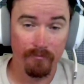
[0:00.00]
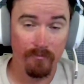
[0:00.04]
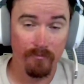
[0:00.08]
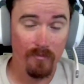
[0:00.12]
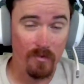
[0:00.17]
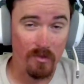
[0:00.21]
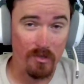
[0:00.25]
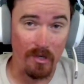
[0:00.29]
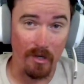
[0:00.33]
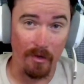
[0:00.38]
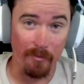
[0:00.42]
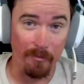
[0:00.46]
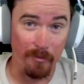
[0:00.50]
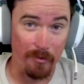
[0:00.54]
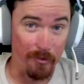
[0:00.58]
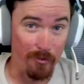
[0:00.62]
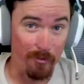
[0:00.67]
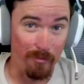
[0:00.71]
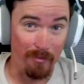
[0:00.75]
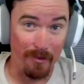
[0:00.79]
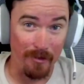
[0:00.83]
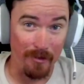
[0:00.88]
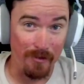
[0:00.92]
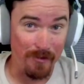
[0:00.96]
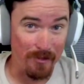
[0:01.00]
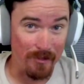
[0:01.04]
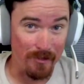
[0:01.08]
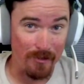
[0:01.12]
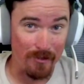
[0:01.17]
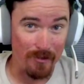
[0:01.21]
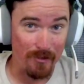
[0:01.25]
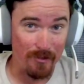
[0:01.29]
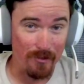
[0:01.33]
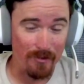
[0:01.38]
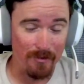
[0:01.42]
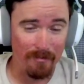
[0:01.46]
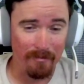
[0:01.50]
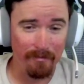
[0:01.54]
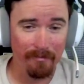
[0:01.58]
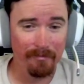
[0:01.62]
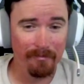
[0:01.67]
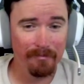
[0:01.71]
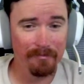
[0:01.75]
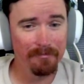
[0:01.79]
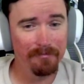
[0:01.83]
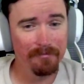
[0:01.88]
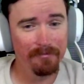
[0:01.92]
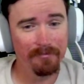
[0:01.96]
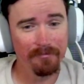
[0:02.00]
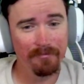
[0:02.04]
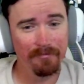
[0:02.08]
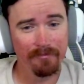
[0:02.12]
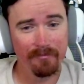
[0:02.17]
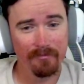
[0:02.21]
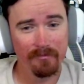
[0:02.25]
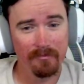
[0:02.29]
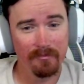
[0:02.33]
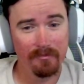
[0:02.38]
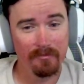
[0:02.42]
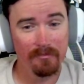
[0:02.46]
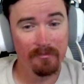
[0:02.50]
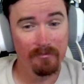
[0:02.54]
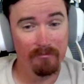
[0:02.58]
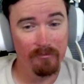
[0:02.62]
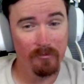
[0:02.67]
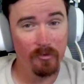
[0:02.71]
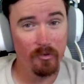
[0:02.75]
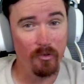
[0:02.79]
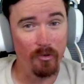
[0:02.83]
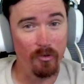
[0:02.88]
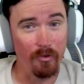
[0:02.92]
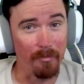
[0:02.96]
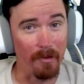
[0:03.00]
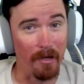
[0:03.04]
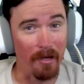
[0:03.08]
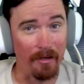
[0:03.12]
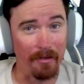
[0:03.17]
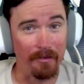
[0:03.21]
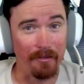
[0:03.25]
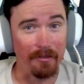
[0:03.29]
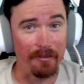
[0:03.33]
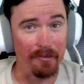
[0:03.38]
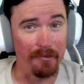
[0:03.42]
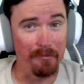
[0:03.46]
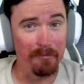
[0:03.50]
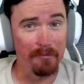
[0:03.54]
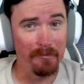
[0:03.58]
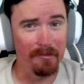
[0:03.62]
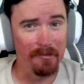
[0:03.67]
Time to do business. Goodbye, Liam.